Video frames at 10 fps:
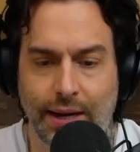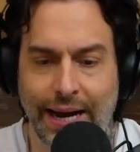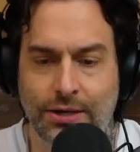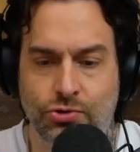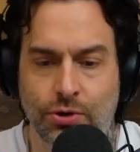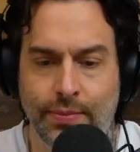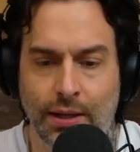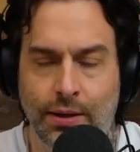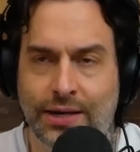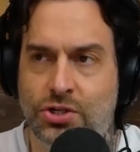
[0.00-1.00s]
Ezra
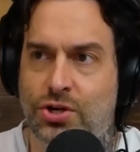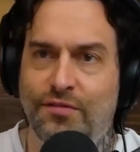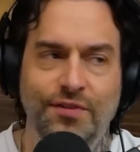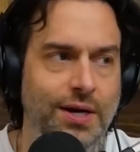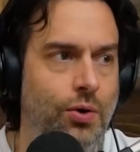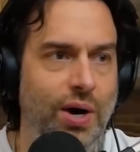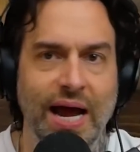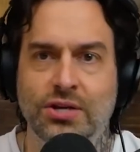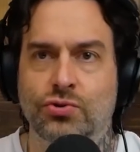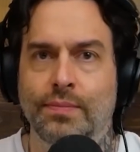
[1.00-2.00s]
Miller. I just saw a video where
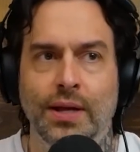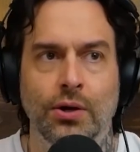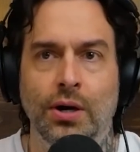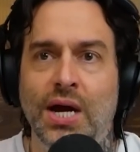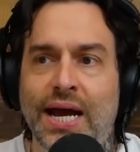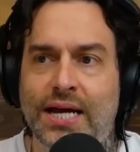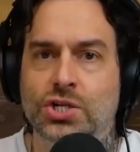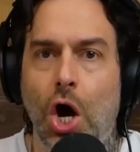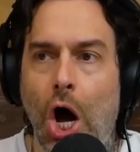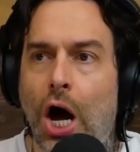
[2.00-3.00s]
Ezra Miller
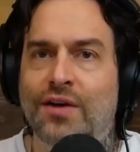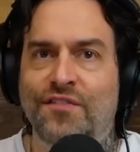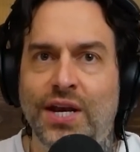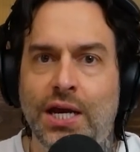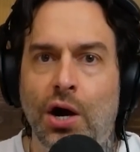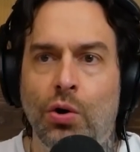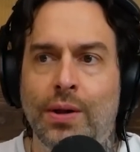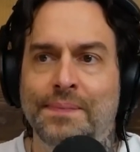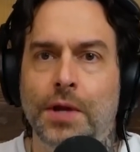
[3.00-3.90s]
is on video